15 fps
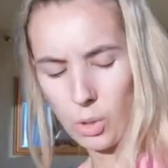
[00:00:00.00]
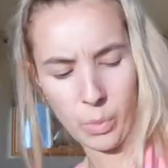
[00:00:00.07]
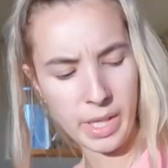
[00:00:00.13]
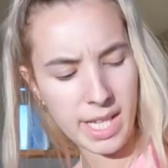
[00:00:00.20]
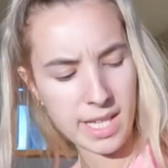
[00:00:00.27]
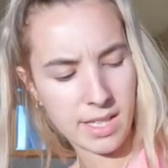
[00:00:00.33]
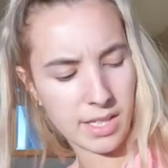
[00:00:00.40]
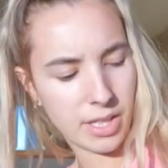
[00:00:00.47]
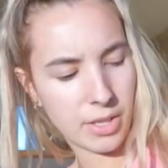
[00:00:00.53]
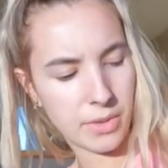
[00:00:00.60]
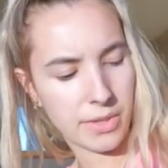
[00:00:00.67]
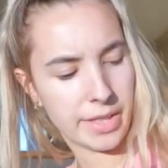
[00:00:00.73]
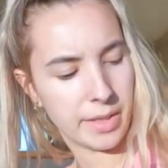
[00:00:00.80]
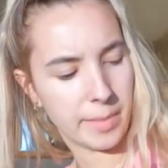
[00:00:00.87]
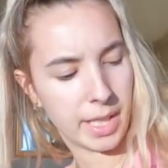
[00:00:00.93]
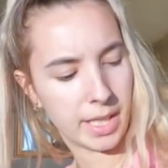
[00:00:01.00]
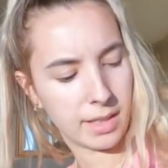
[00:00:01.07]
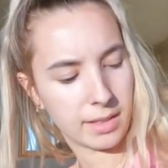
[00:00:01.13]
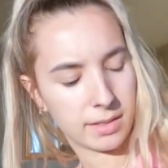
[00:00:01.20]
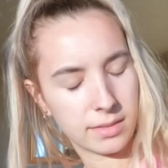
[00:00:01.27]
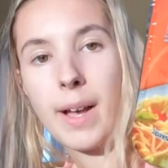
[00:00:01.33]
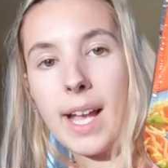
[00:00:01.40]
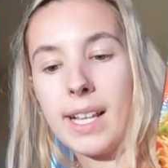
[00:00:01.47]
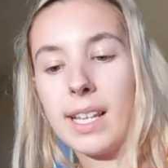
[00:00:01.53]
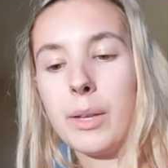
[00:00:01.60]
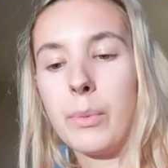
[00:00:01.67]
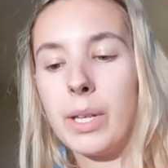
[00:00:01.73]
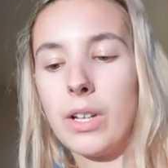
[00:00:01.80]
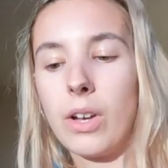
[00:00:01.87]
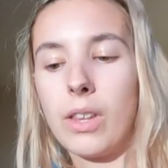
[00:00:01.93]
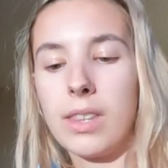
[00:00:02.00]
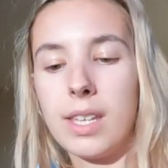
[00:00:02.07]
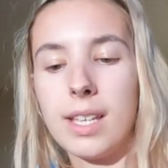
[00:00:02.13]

Or were they two something? Finally, we got